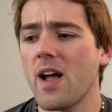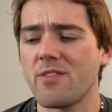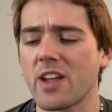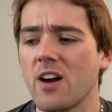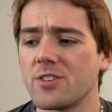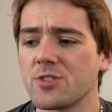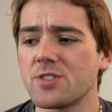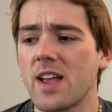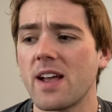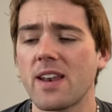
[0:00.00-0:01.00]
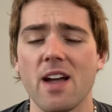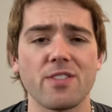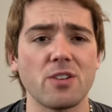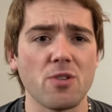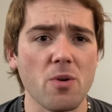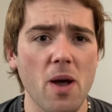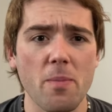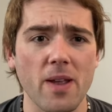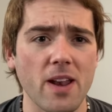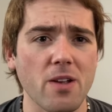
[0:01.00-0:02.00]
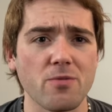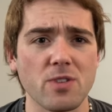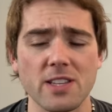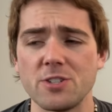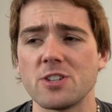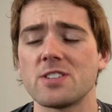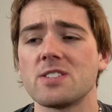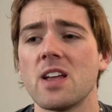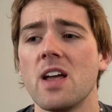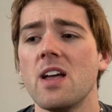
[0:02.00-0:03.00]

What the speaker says: having grown up in a religious